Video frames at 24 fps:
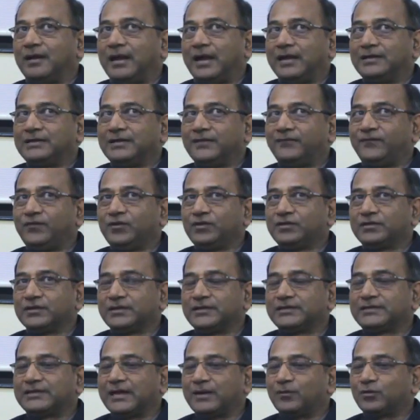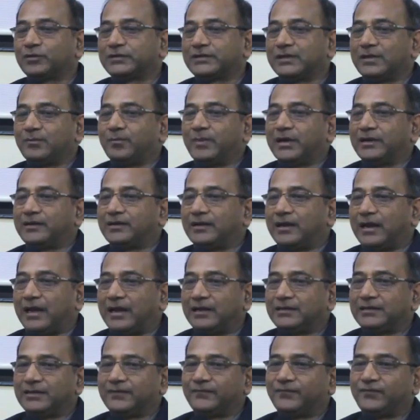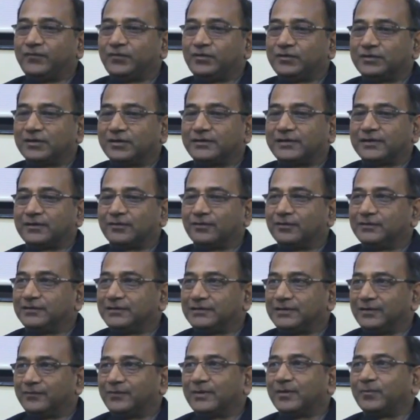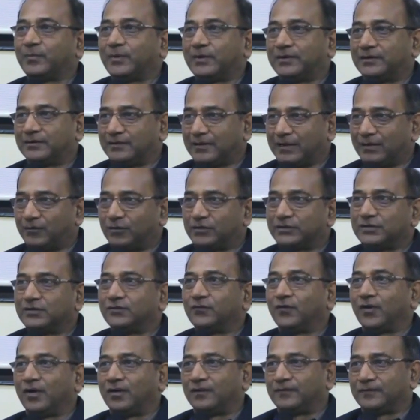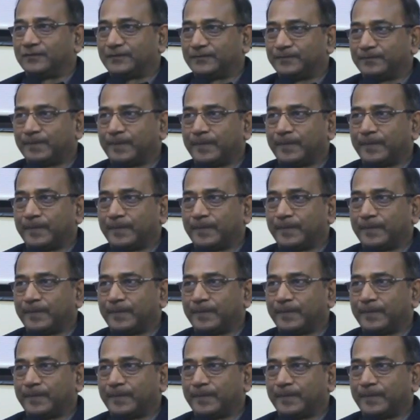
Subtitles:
as a futurist, I would say, but as a future technology developer, I was involved.